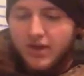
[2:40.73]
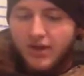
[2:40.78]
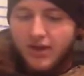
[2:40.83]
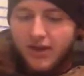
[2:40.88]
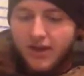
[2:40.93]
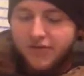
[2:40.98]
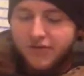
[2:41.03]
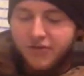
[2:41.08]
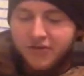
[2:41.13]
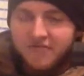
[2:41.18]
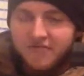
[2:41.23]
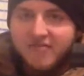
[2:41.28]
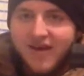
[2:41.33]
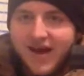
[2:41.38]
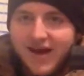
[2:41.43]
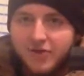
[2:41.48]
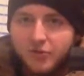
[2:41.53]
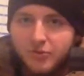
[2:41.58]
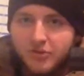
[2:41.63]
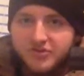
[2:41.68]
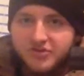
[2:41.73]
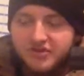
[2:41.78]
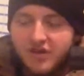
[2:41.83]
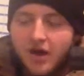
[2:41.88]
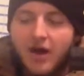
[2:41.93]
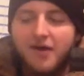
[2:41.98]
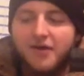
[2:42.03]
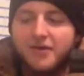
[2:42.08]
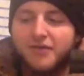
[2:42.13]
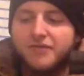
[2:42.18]
in their factory
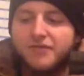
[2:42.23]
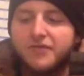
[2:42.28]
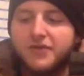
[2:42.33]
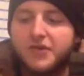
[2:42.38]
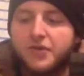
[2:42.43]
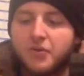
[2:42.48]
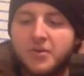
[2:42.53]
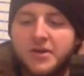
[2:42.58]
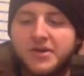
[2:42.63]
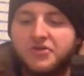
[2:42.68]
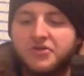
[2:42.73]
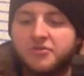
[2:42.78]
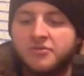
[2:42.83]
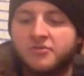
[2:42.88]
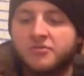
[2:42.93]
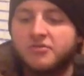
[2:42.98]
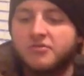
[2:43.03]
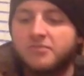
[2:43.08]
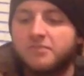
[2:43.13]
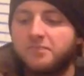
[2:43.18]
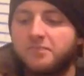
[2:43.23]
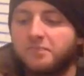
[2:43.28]
stock configurations